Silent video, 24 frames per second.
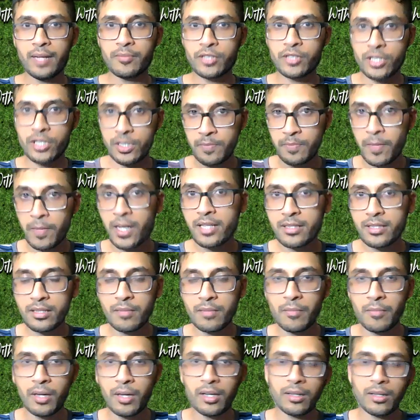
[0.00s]
She's past her
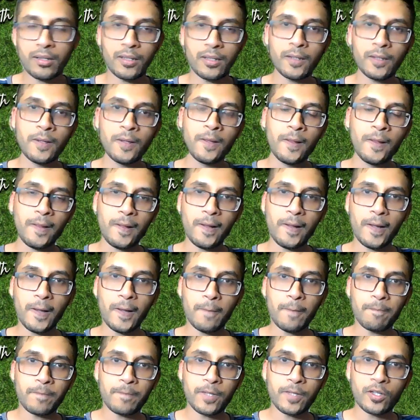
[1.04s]
marker.
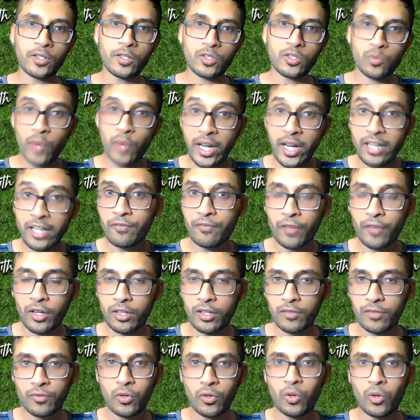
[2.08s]
It's right in front
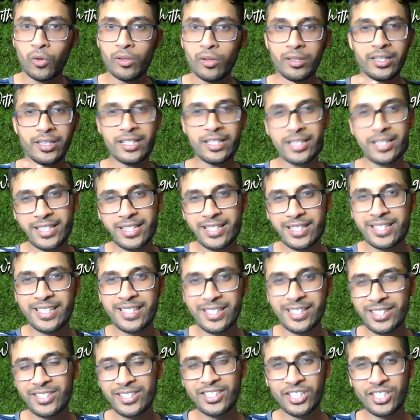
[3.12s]
of goal.
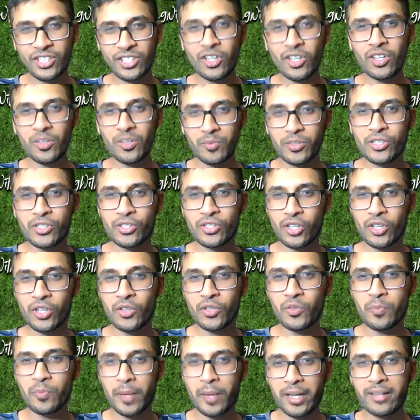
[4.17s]
She's got to
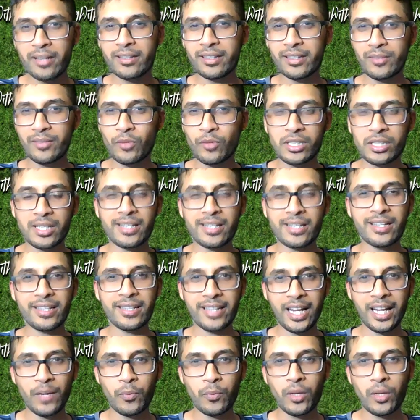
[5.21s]
do better than what she did in
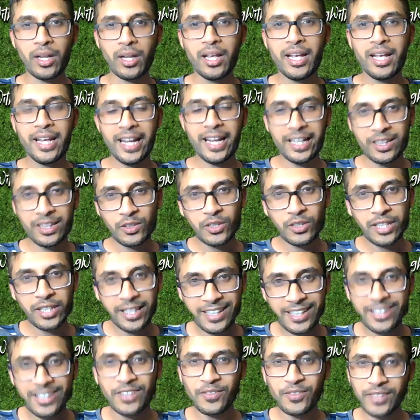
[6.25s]
that one. And the
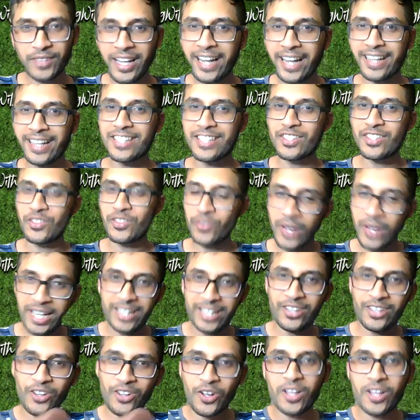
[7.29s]
kicker of that is
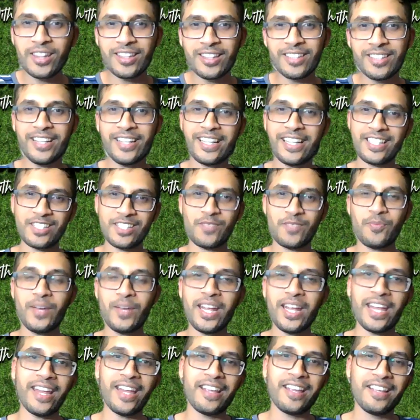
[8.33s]
right on the next
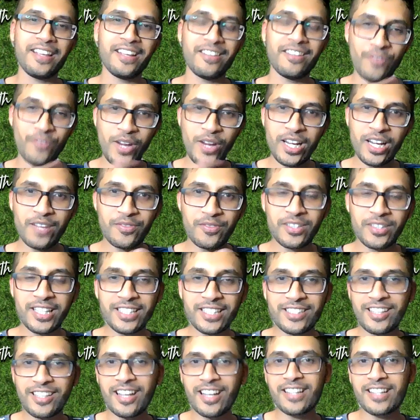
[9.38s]
play, right after that
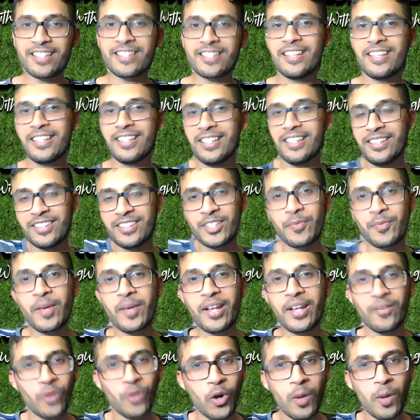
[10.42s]
chance.
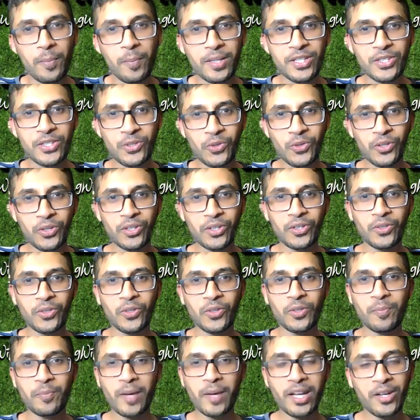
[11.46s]
Spain go up and score a
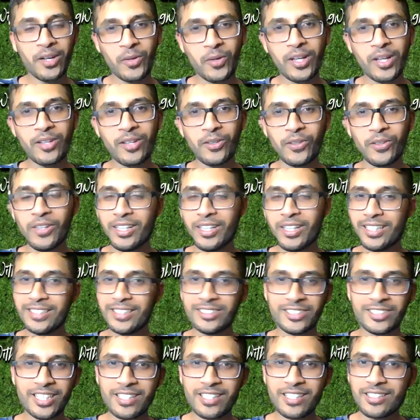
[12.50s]
goal. Paralluelo,
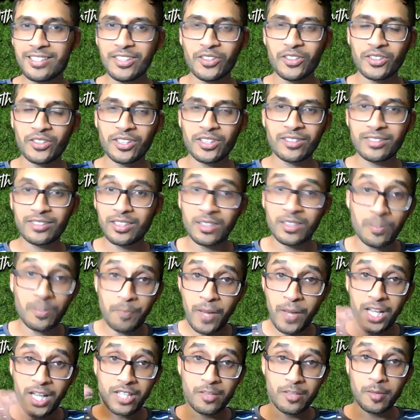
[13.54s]
just the
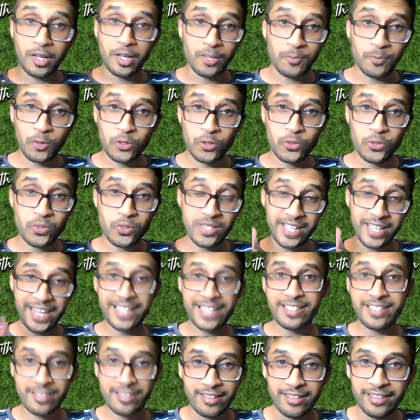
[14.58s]
pass from Hermoso is
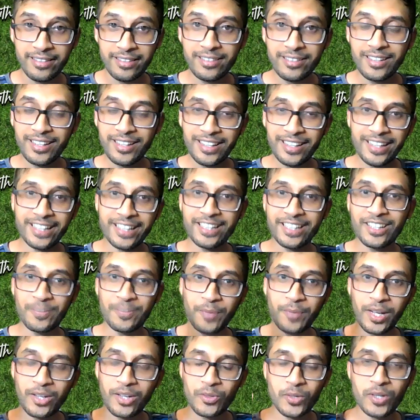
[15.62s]
excellent. And
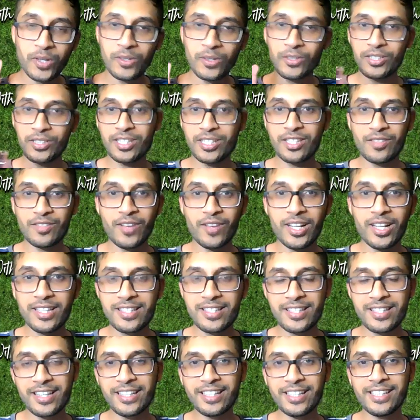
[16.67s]
Paralluelo just
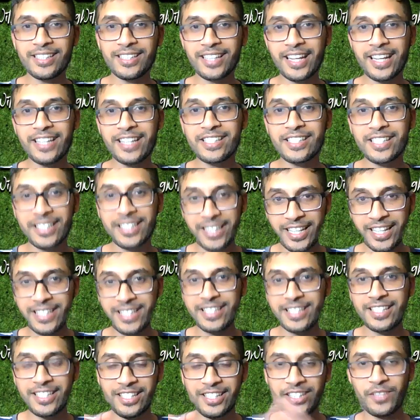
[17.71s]
runs, and again she
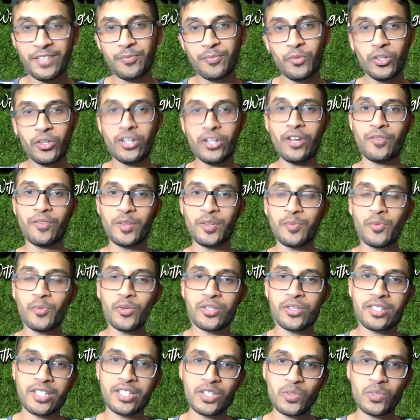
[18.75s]
gets in off the
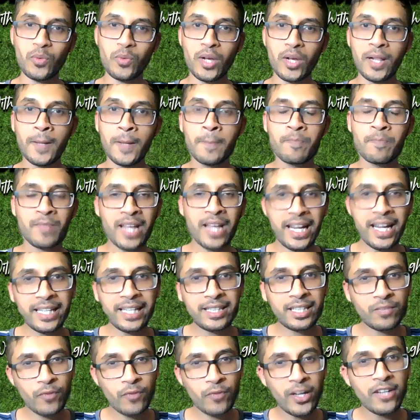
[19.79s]
post as well. I
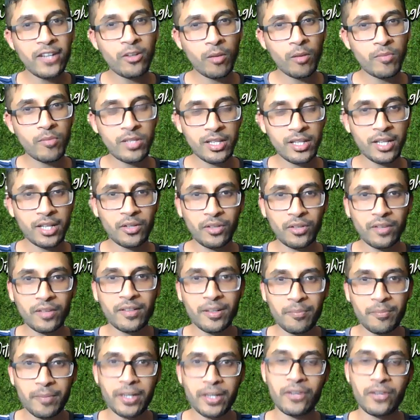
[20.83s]
think Van Domselaar could have
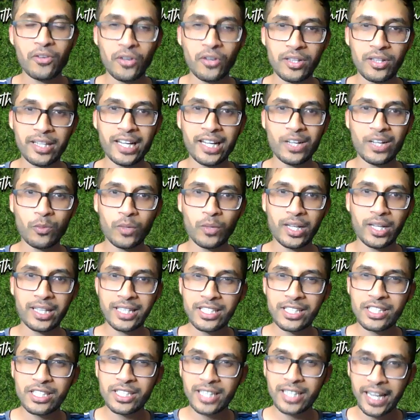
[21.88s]
done better on that one. I
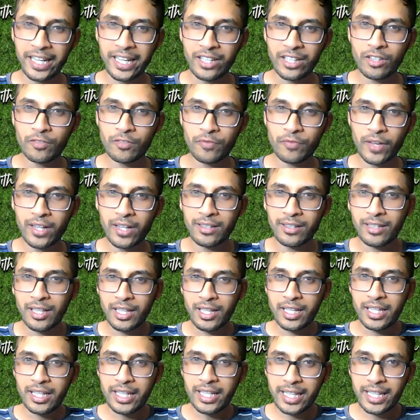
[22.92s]
think she kind of felt
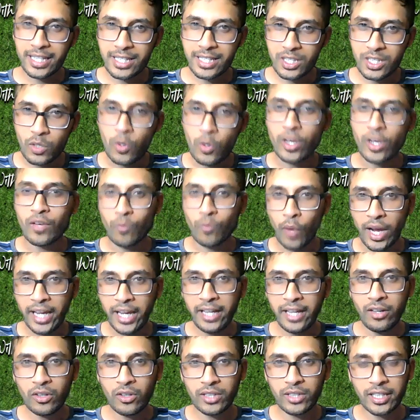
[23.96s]
it's going
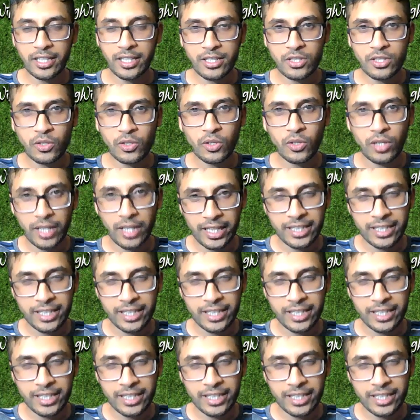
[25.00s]
wide, or that it's going to.